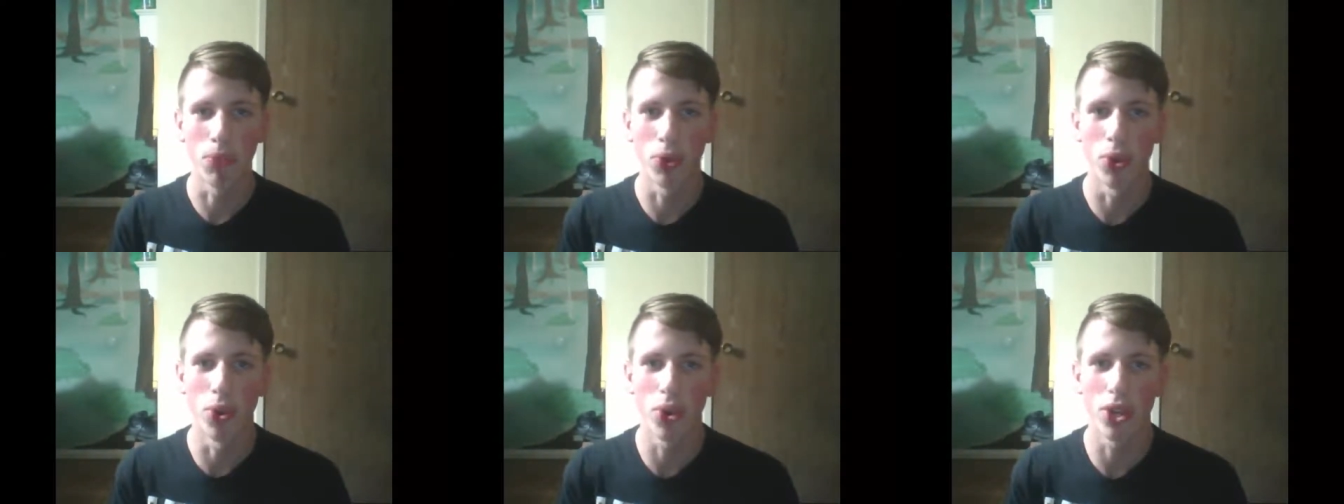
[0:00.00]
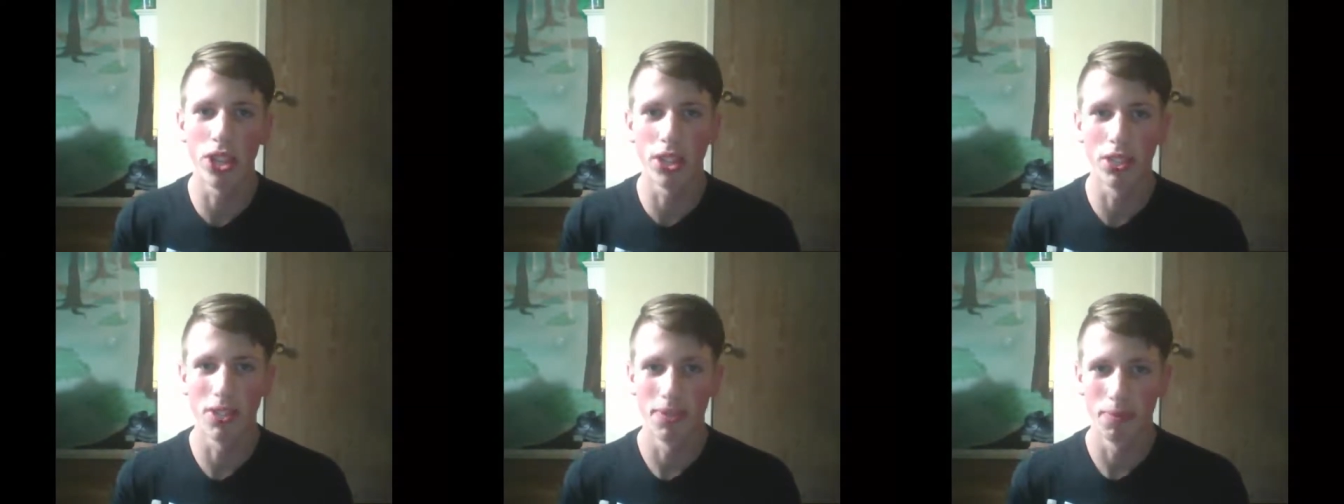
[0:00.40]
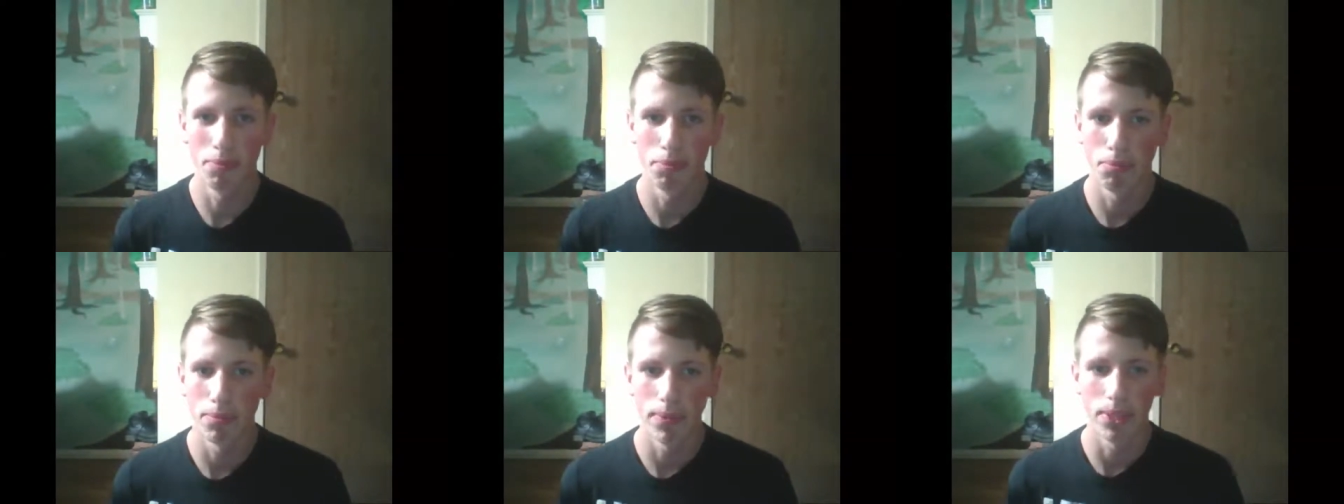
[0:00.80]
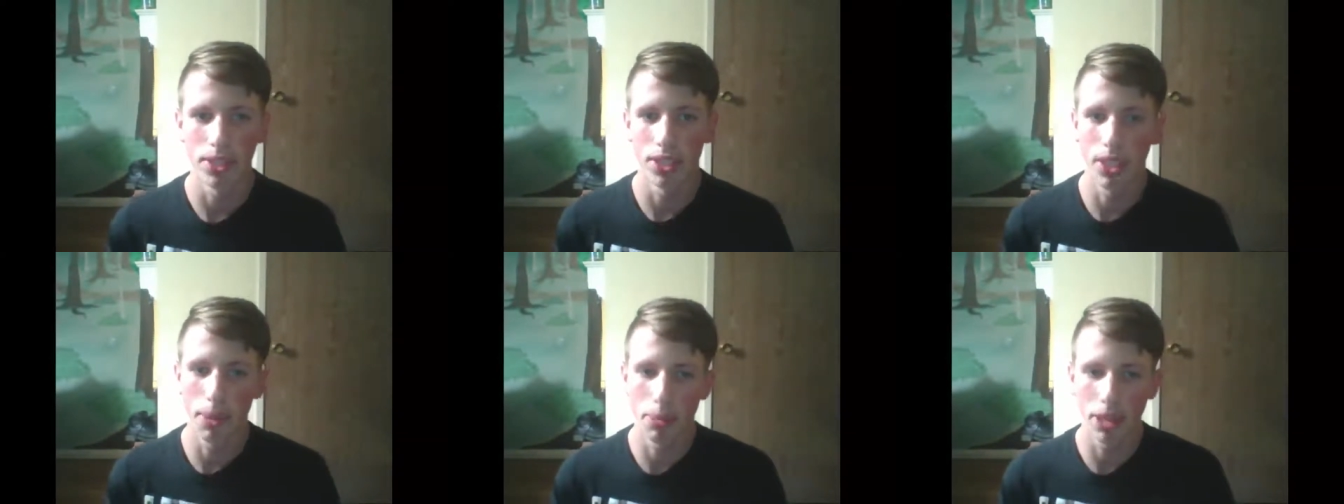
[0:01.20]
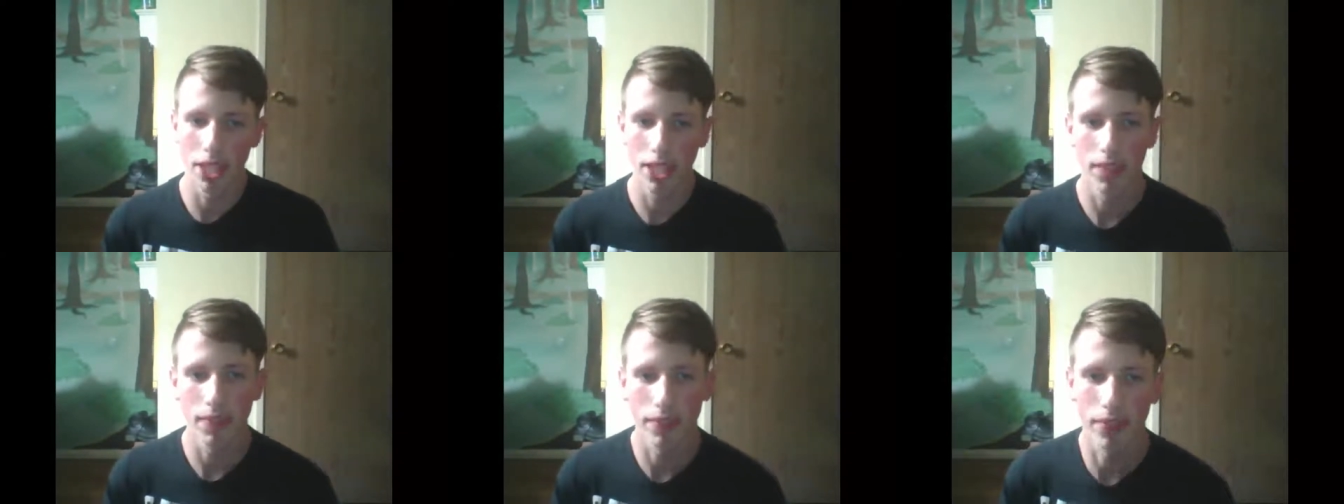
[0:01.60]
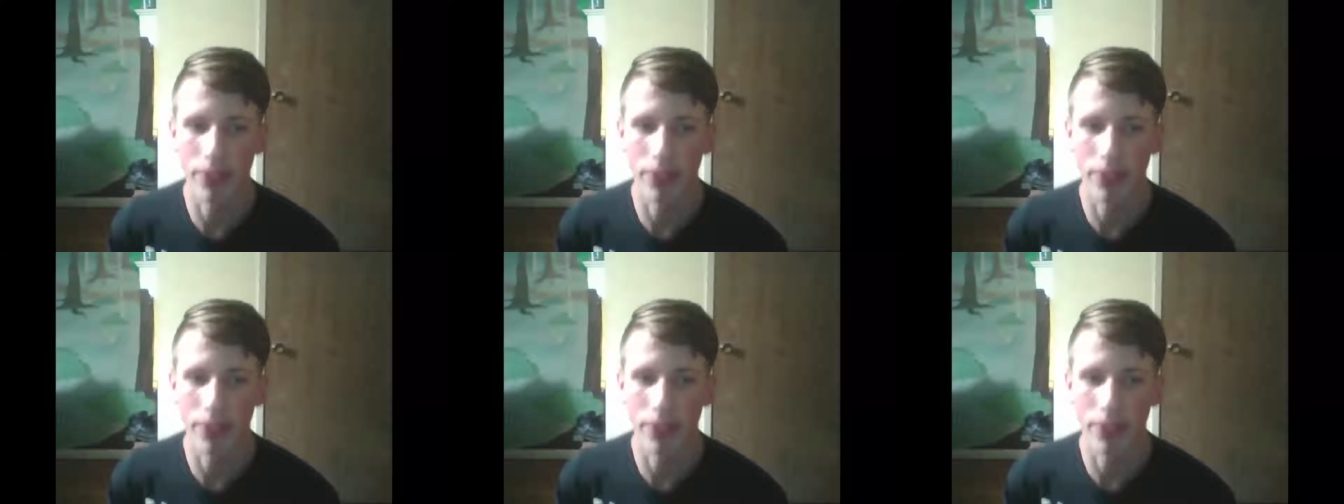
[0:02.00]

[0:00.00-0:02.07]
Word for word: Google something?